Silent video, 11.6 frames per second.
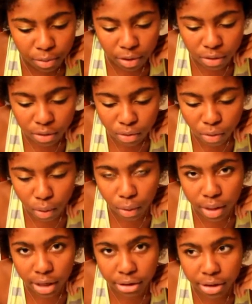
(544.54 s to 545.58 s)
and grow
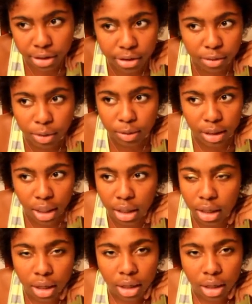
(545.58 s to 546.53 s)
it out until maybe like